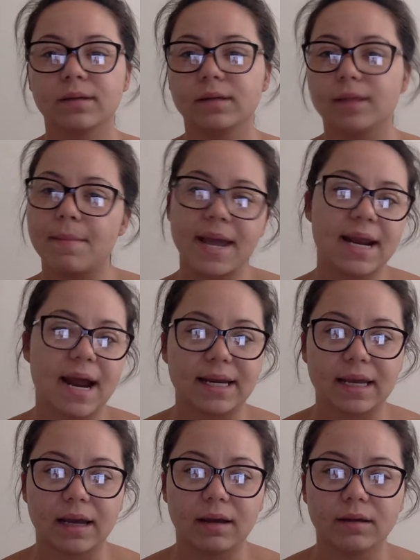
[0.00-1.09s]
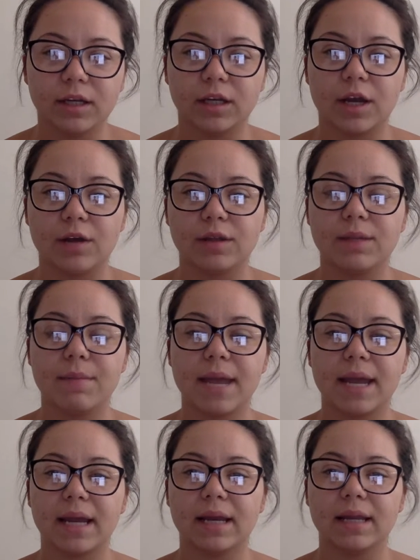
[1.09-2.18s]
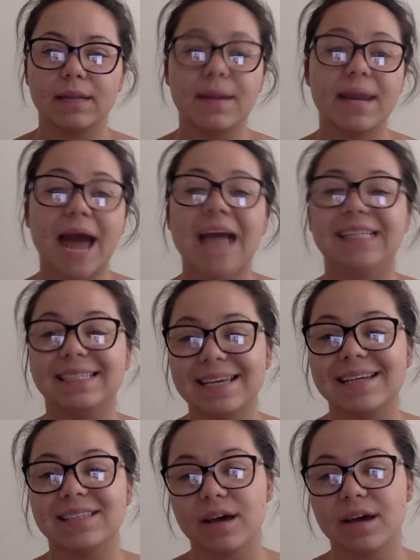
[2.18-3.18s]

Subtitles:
main idea, the main ideas